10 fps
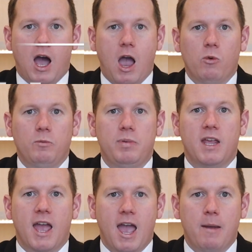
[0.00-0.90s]
I would be
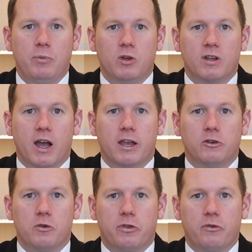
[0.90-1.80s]
happy to guide
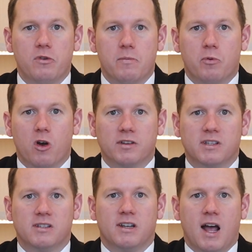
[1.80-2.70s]
you through the
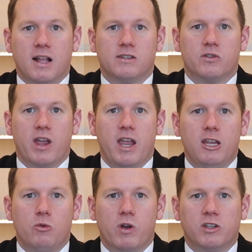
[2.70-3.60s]
process and answer any
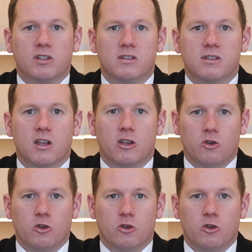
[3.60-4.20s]
questions